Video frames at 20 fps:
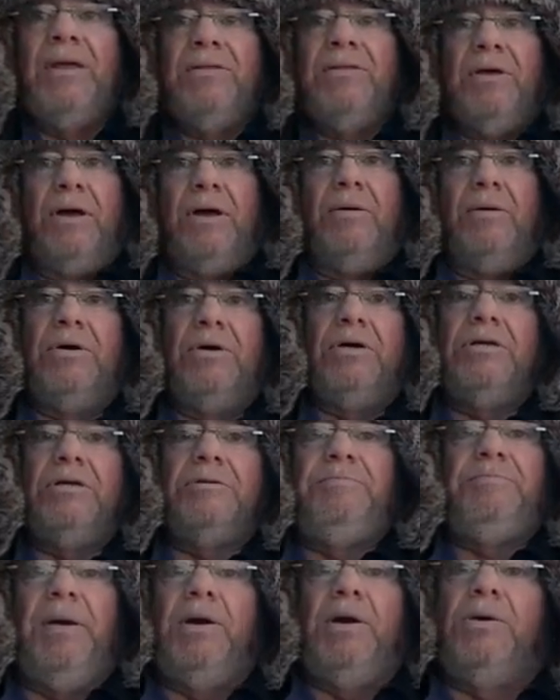that
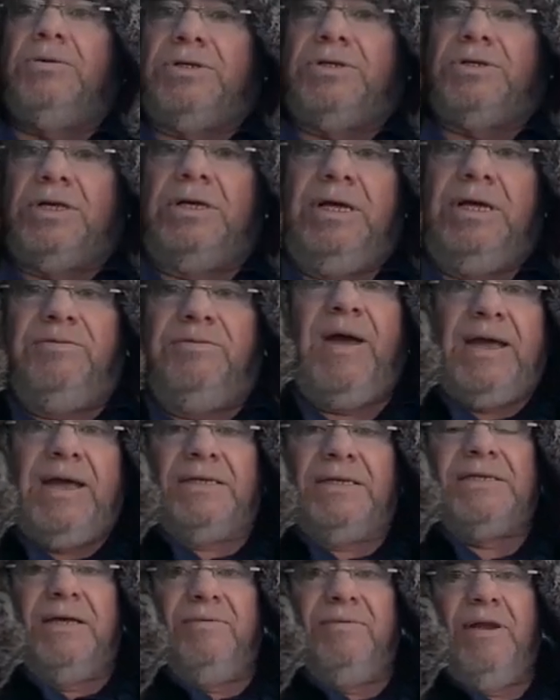was built
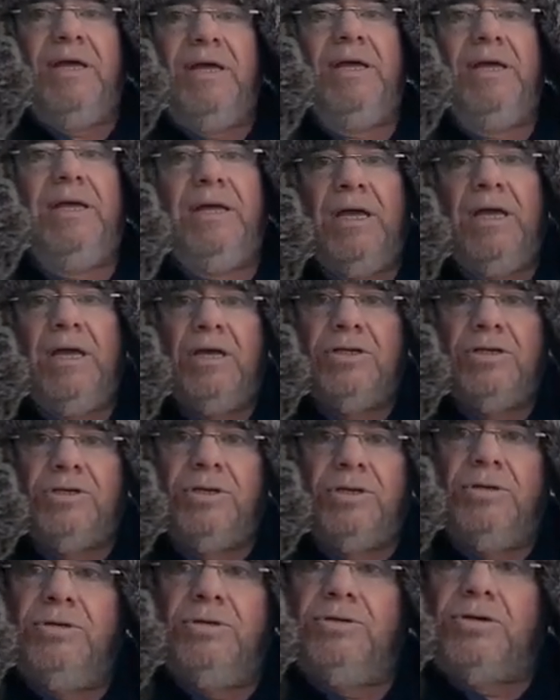effectively
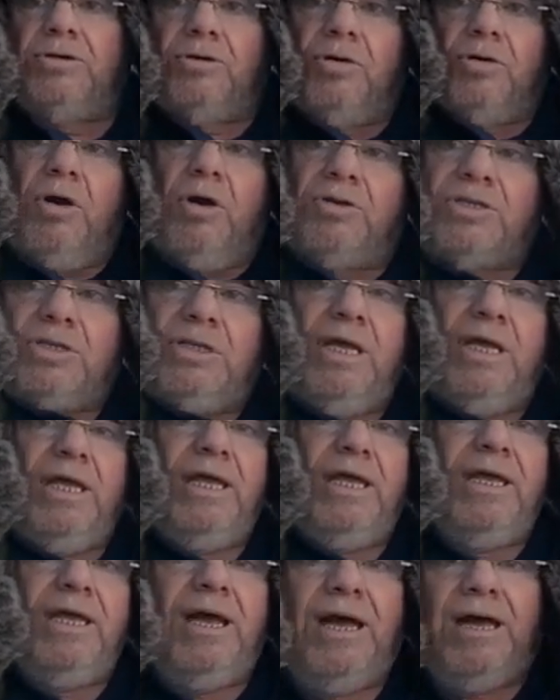to cross
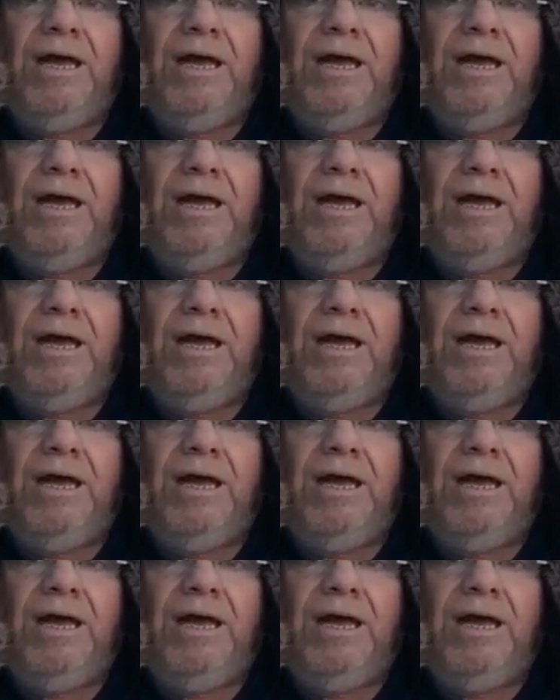the